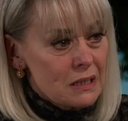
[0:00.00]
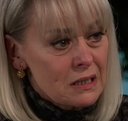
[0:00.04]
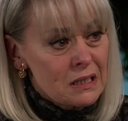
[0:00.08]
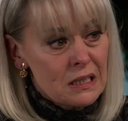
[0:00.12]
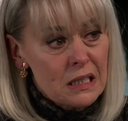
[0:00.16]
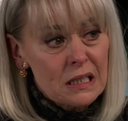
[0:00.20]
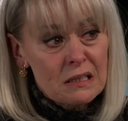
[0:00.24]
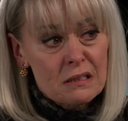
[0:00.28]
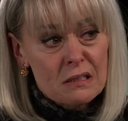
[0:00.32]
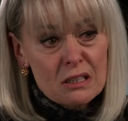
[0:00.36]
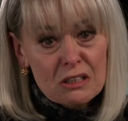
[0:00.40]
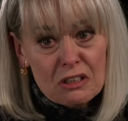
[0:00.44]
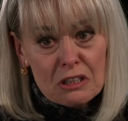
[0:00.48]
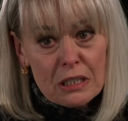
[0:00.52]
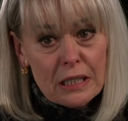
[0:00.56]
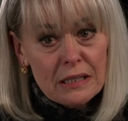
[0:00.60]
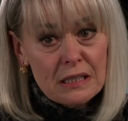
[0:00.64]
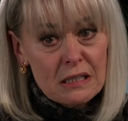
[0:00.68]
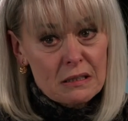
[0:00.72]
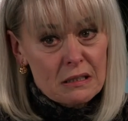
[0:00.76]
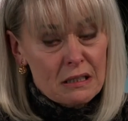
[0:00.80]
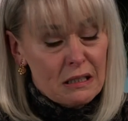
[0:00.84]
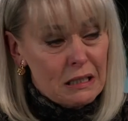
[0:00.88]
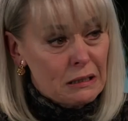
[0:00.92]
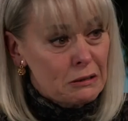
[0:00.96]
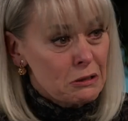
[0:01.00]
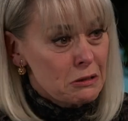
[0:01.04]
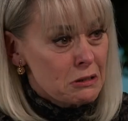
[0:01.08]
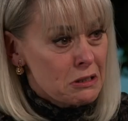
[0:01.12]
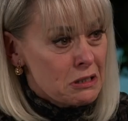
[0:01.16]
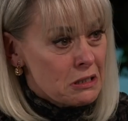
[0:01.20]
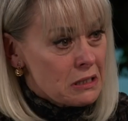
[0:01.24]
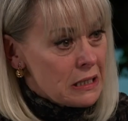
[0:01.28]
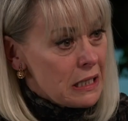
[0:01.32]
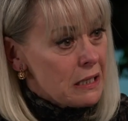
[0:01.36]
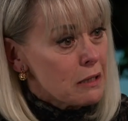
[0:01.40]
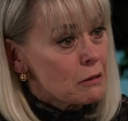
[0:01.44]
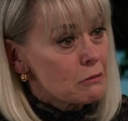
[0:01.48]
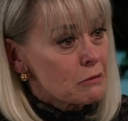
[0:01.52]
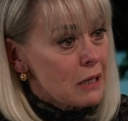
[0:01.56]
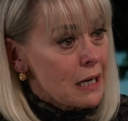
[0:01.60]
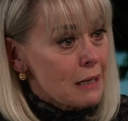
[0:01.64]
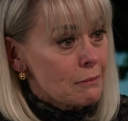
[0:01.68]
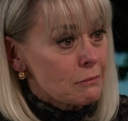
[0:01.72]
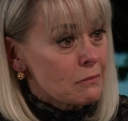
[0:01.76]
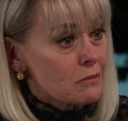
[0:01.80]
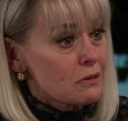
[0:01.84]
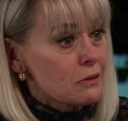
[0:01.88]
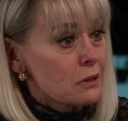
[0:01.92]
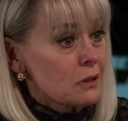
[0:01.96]
I said to Jenny that I could stay
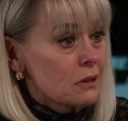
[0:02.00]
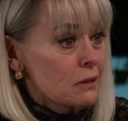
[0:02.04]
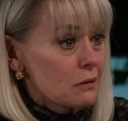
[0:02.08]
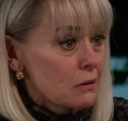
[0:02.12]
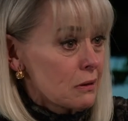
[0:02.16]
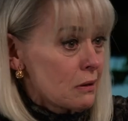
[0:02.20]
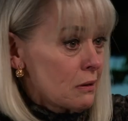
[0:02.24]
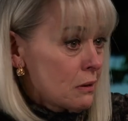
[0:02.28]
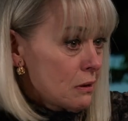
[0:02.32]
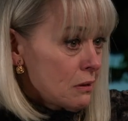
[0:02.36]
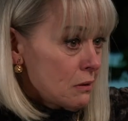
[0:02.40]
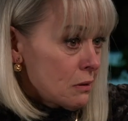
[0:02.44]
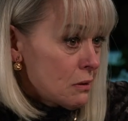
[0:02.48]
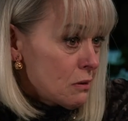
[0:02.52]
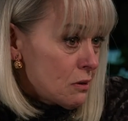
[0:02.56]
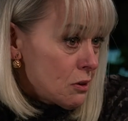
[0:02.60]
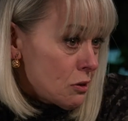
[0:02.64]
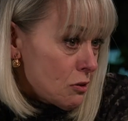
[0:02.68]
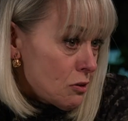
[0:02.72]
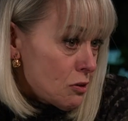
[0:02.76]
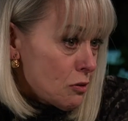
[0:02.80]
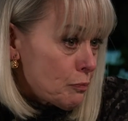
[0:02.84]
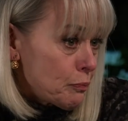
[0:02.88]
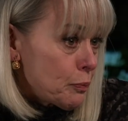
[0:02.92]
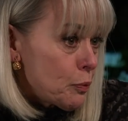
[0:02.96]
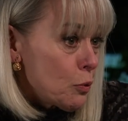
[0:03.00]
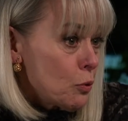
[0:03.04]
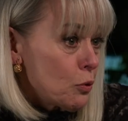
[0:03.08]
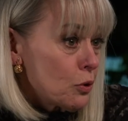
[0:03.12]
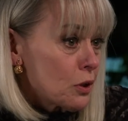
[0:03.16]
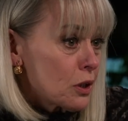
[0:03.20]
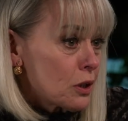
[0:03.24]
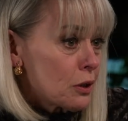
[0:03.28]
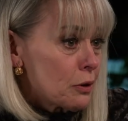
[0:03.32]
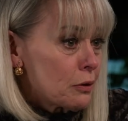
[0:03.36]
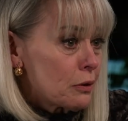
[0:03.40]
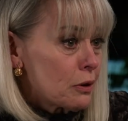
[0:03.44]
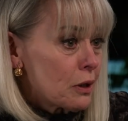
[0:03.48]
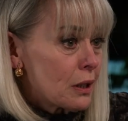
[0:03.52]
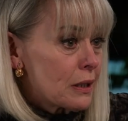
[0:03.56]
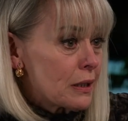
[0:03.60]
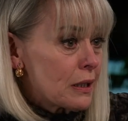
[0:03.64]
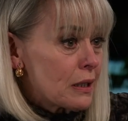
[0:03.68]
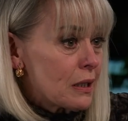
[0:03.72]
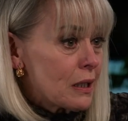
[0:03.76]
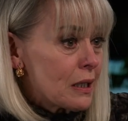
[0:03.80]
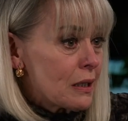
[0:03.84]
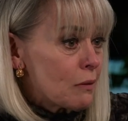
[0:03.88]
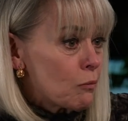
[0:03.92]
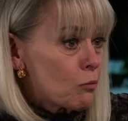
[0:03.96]
around to support you,
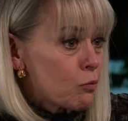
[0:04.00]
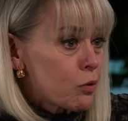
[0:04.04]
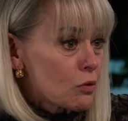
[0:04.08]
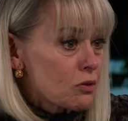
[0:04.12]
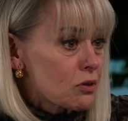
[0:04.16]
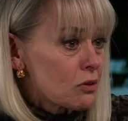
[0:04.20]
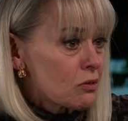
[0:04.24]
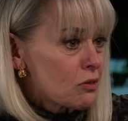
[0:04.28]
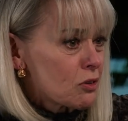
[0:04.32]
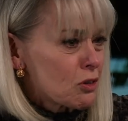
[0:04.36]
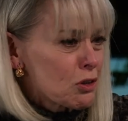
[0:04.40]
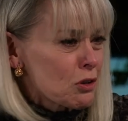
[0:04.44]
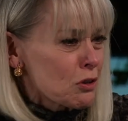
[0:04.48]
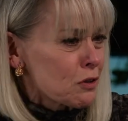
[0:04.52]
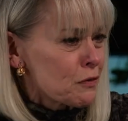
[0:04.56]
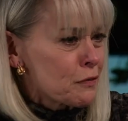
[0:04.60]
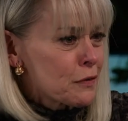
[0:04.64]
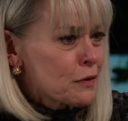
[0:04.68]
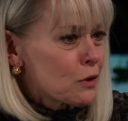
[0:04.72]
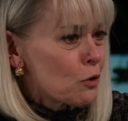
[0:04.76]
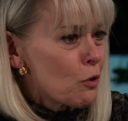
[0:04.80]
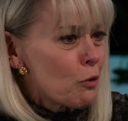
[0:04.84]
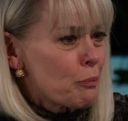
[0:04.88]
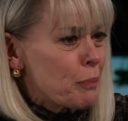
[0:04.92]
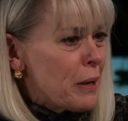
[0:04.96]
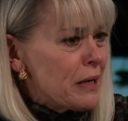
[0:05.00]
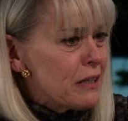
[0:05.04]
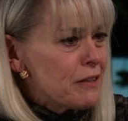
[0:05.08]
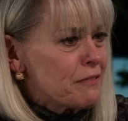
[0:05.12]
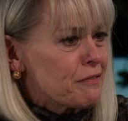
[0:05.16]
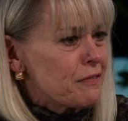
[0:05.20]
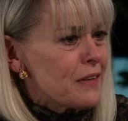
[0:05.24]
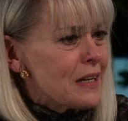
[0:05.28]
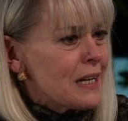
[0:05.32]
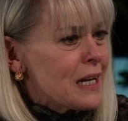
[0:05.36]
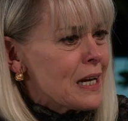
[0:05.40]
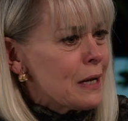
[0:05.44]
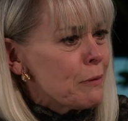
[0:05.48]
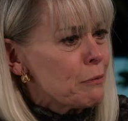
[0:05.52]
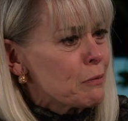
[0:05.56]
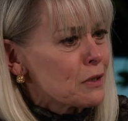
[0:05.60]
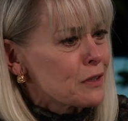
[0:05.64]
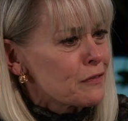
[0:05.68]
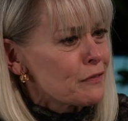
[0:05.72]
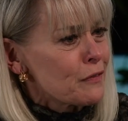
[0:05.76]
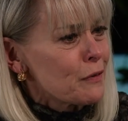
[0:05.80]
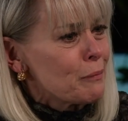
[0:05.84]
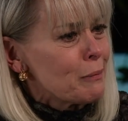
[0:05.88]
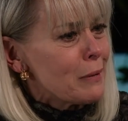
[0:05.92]
it wasn't just for your benefit, it was for